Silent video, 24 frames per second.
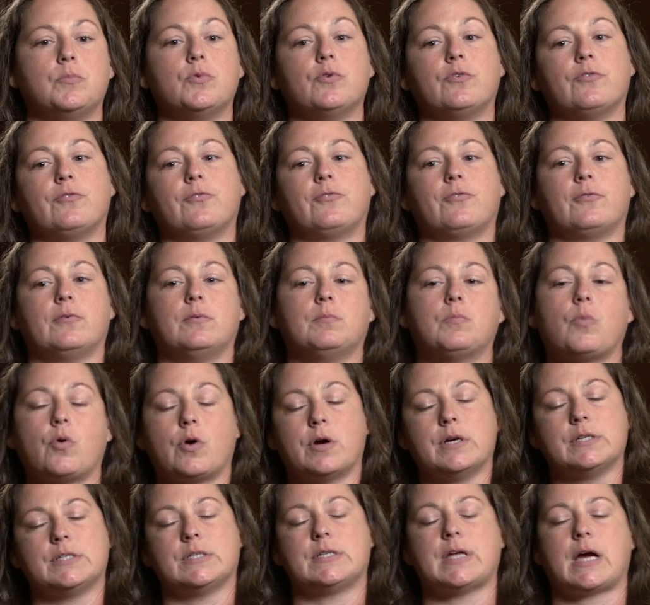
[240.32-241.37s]
move more
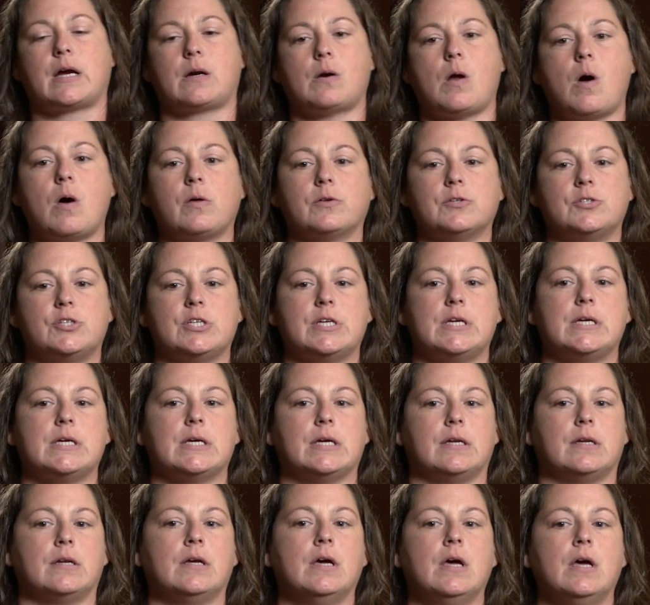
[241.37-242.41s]
into technology
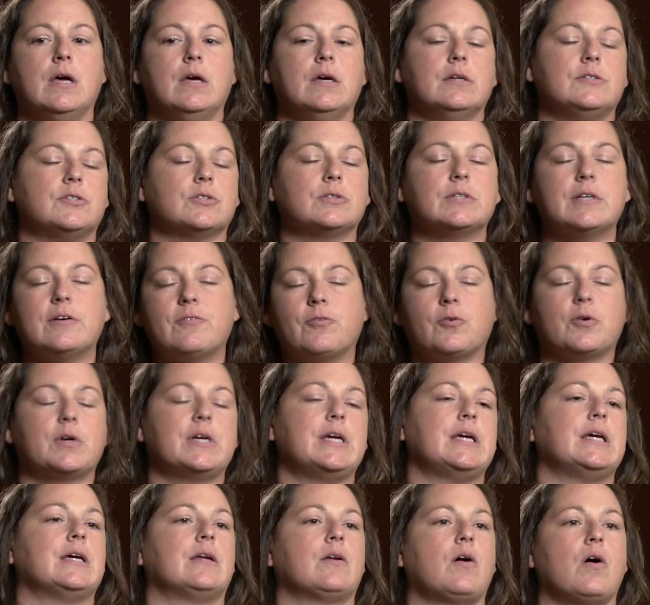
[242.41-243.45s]
and
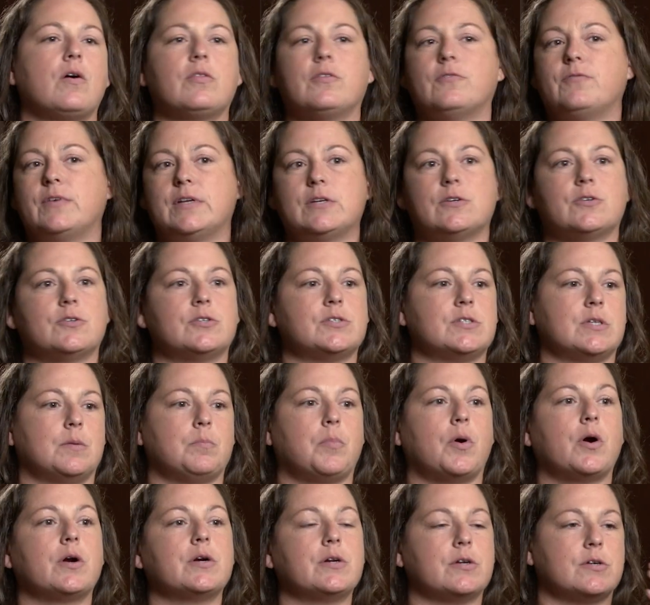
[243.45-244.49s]
delivery and all the vendors and
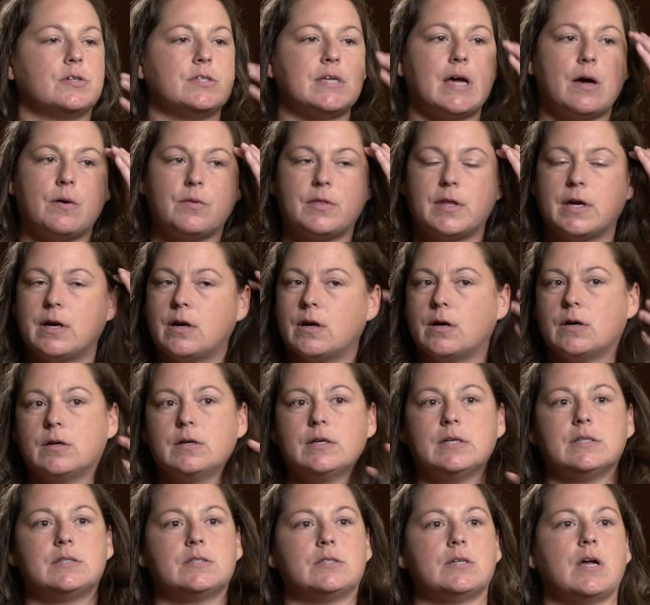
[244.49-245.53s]
partners out there,
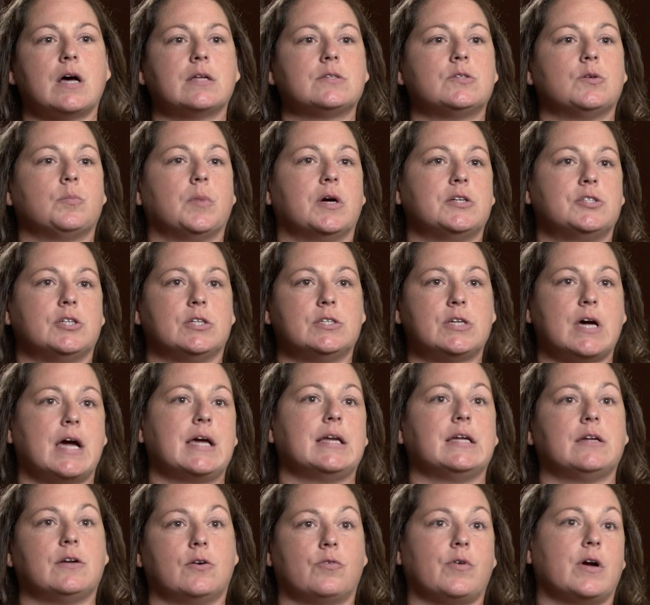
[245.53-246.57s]
it's not so much a dine
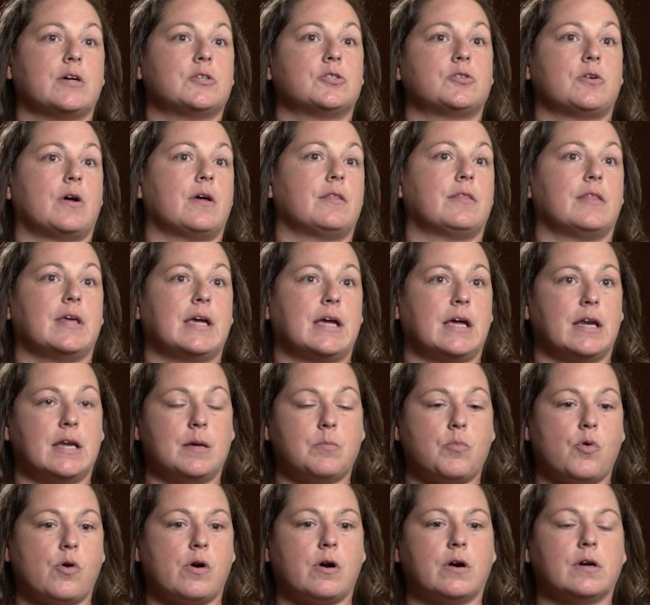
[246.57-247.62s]
in a restaurant thing
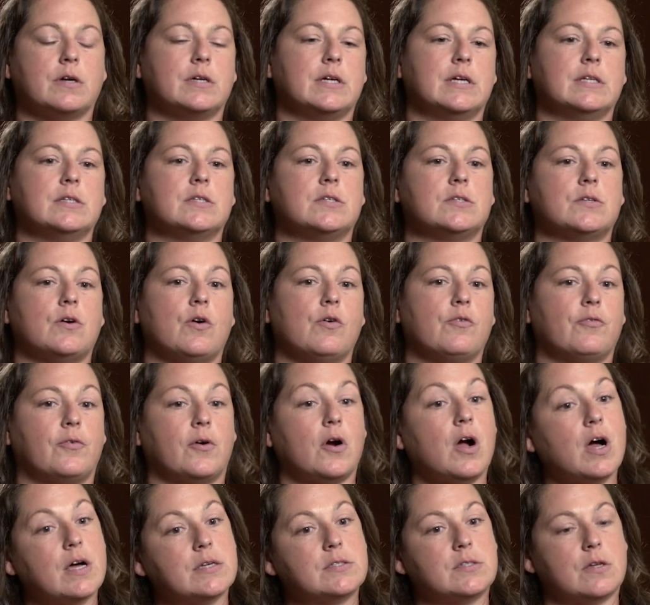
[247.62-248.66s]
anymore. And so
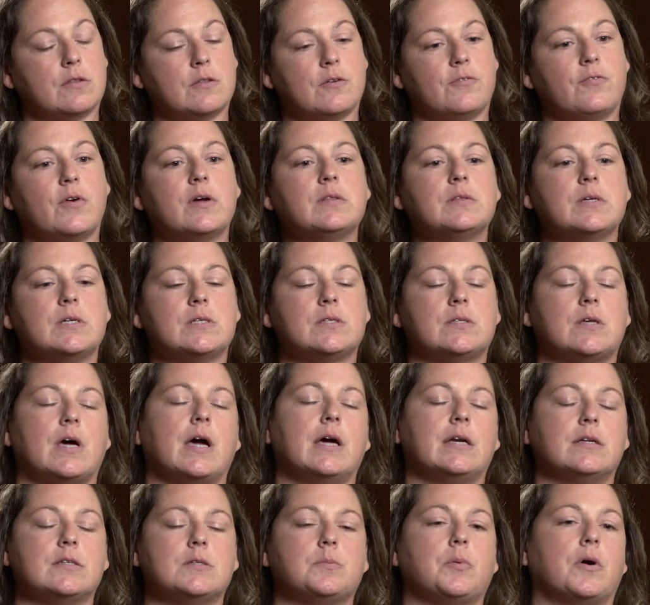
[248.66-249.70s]
for us on the Friendly
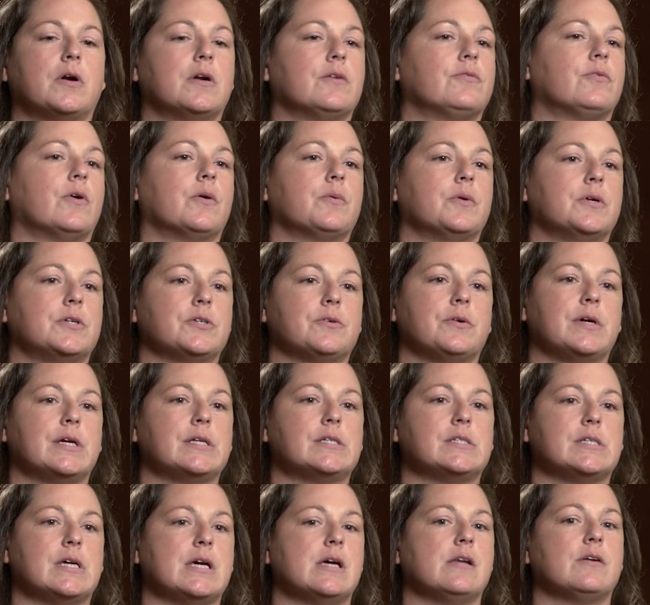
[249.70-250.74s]
side, as part of what we're doing
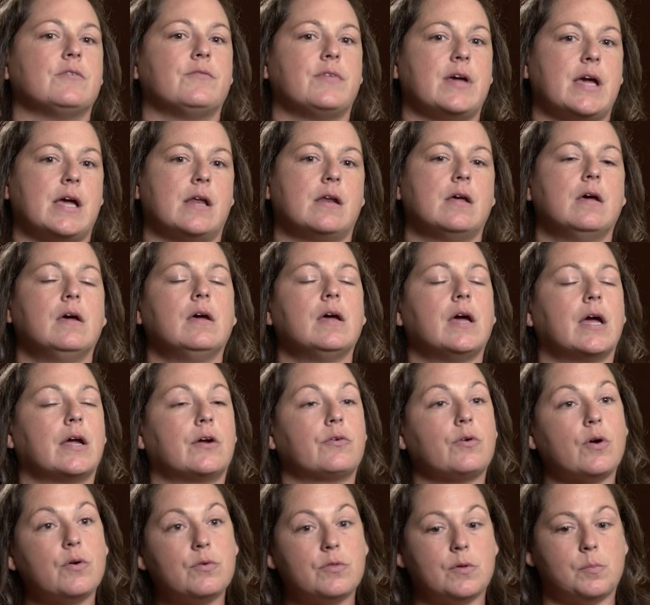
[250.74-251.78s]
to innovate and
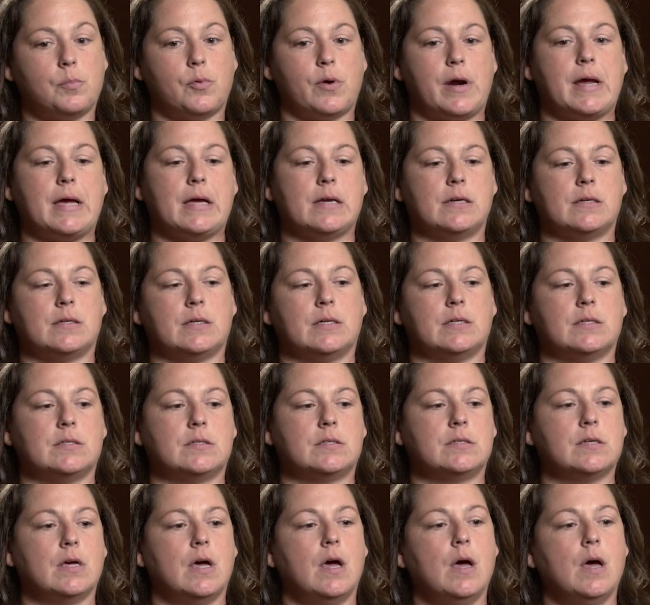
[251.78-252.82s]
grow the brand is